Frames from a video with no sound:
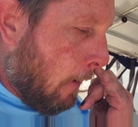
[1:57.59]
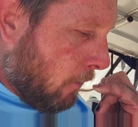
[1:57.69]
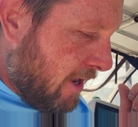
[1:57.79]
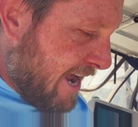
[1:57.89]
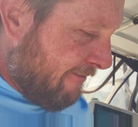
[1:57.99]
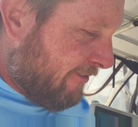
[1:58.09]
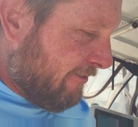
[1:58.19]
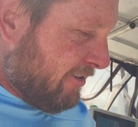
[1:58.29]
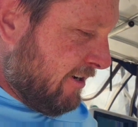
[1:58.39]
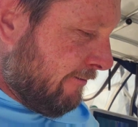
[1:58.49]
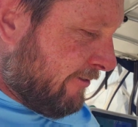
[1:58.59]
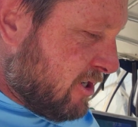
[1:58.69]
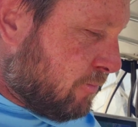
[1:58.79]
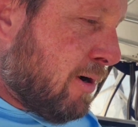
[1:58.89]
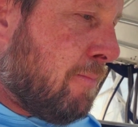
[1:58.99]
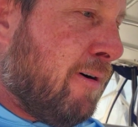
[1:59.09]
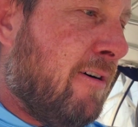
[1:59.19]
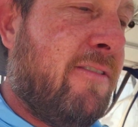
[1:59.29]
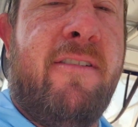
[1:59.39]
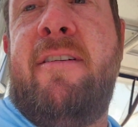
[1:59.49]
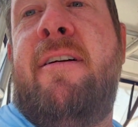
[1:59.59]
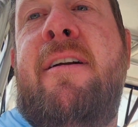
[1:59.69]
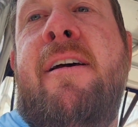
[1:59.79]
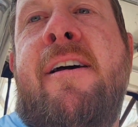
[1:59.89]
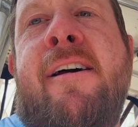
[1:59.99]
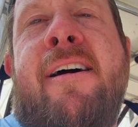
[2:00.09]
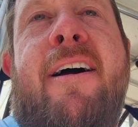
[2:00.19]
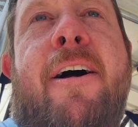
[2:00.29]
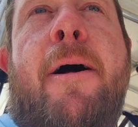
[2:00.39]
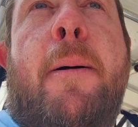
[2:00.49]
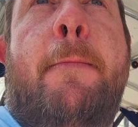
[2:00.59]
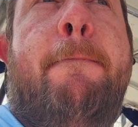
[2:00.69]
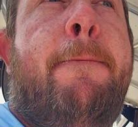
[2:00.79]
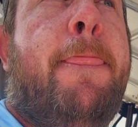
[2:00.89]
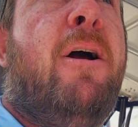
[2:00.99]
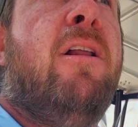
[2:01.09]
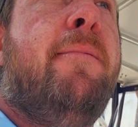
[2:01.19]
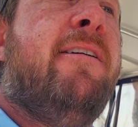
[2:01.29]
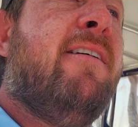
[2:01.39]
We're allowed 15 fish per person. Um, our limit